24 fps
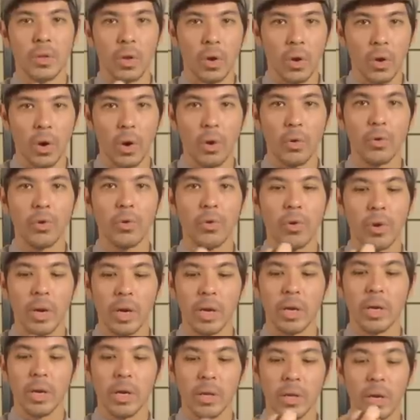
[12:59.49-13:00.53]
the
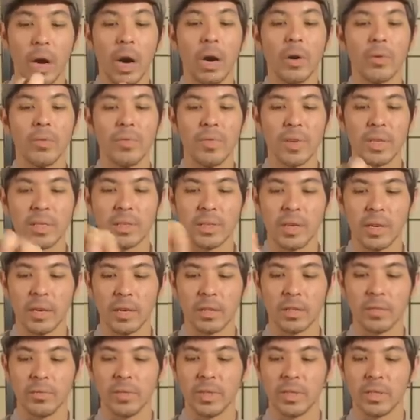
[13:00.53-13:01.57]
houyun, all of these
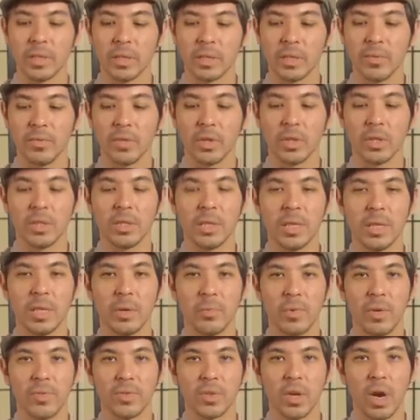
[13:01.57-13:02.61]
characteristics of good tea
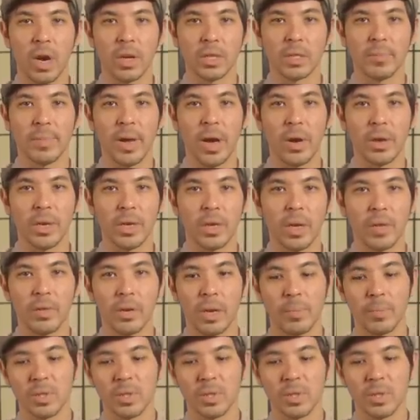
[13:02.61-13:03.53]
that we've talked about in other